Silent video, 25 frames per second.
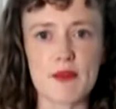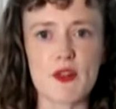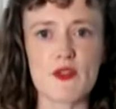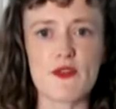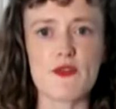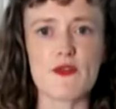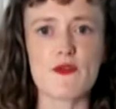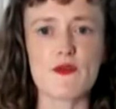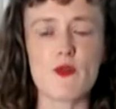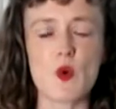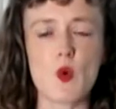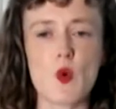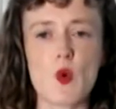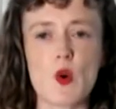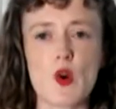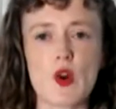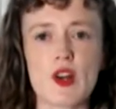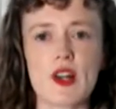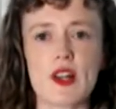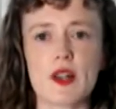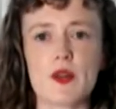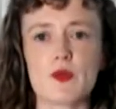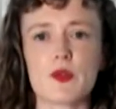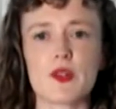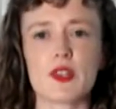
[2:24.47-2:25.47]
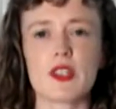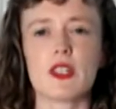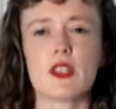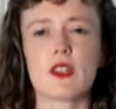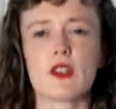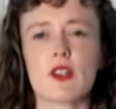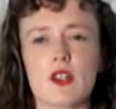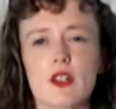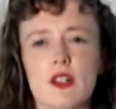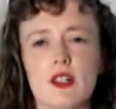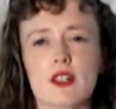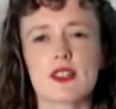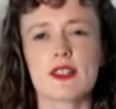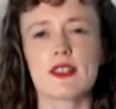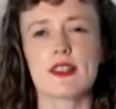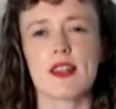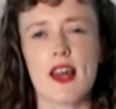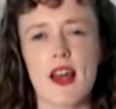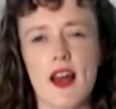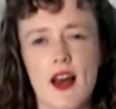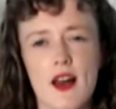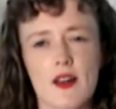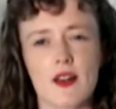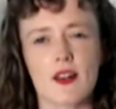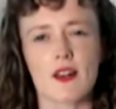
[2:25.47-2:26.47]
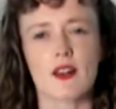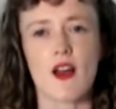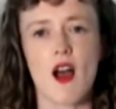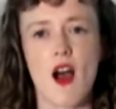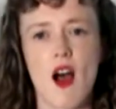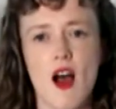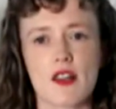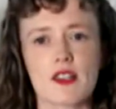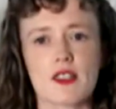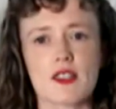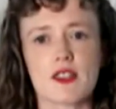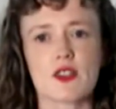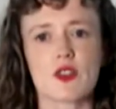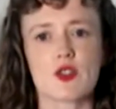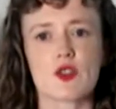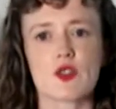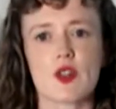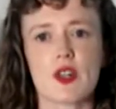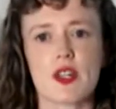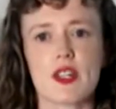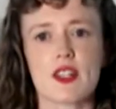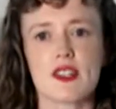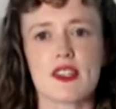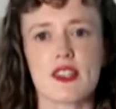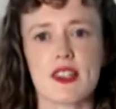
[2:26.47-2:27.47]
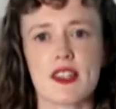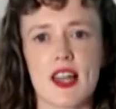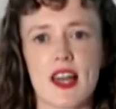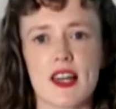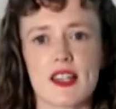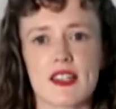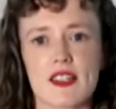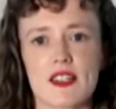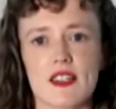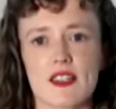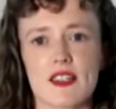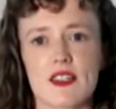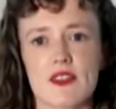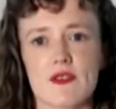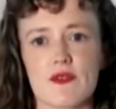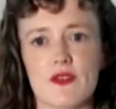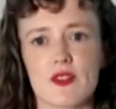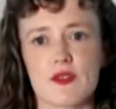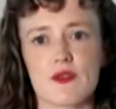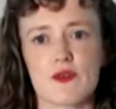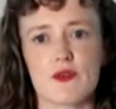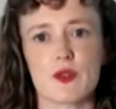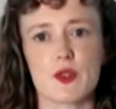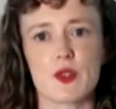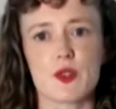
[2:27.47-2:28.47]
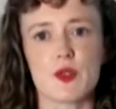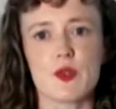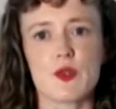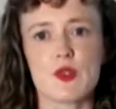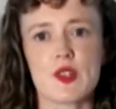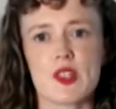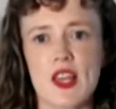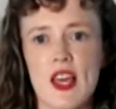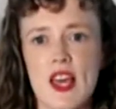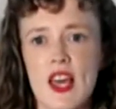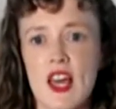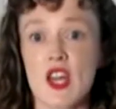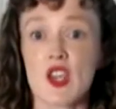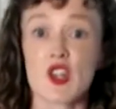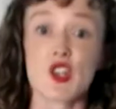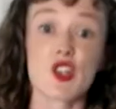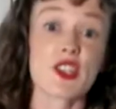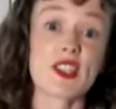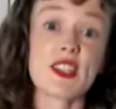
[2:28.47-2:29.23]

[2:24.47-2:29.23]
before it really cooks down and concentrates the essence of the fruit. You